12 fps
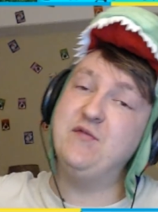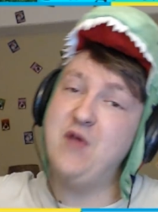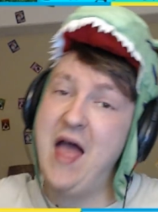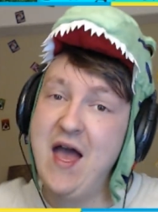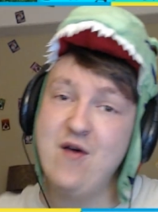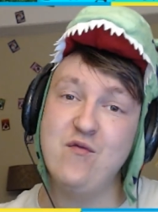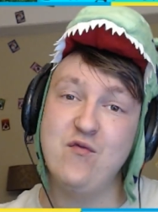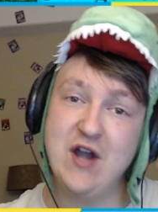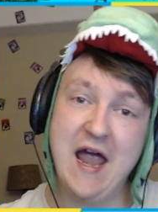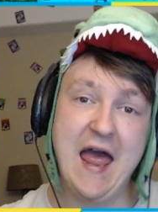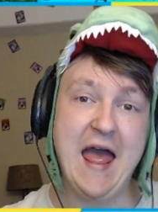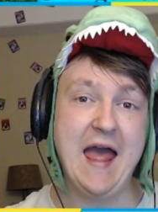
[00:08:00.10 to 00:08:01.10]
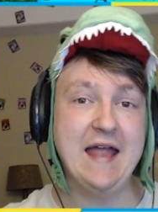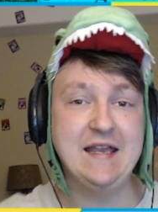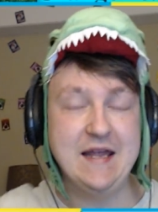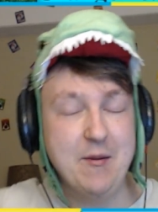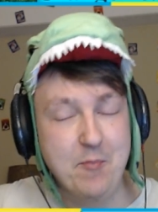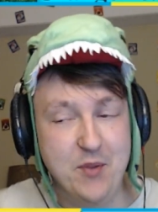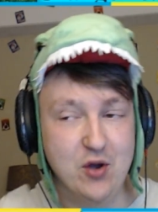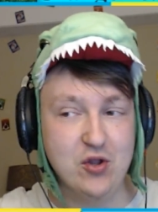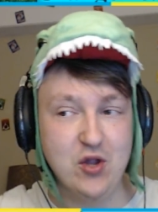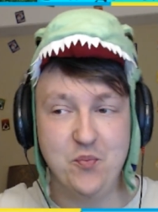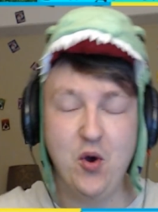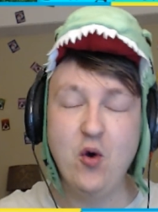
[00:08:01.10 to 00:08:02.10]
have ever had in
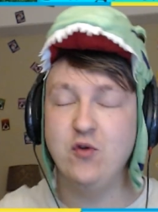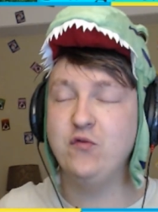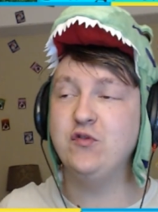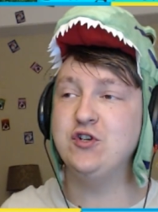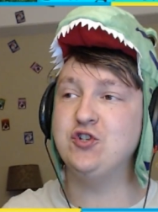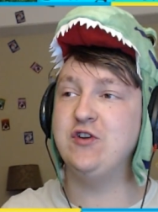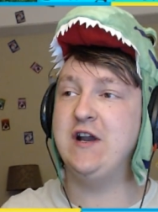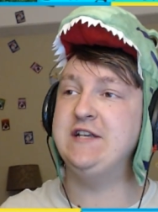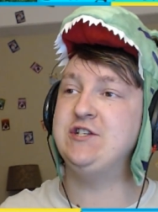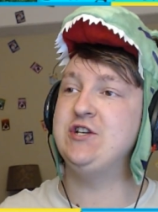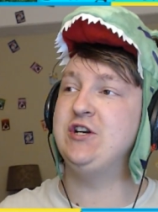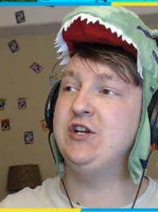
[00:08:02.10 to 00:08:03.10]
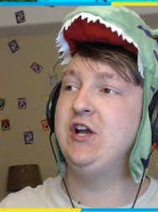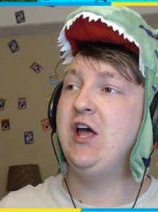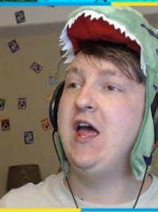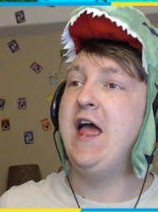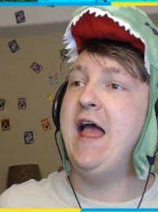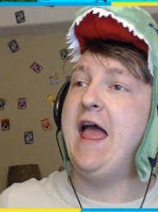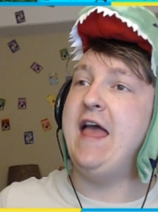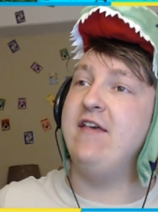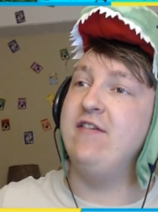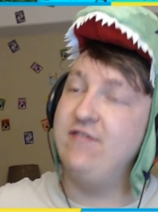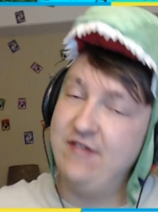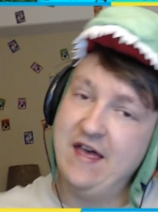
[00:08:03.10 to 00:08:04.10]
Build a Boat for Treasure.
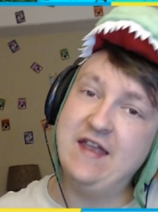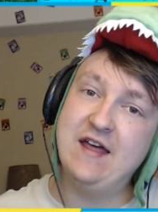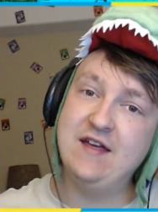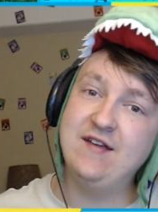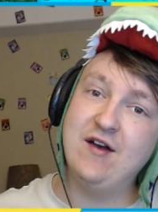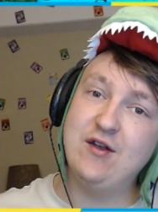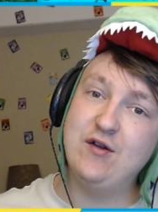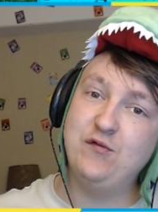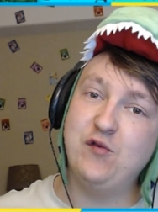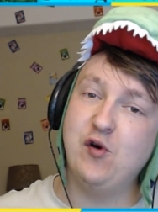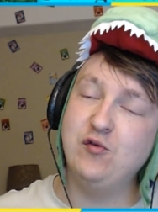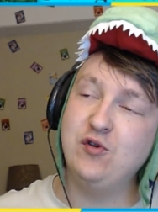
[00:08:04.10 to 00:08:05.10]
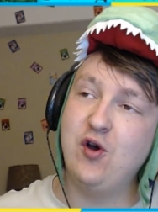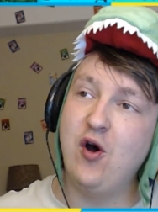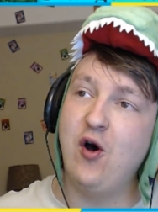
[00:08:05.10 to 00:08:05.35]
And then I got a phone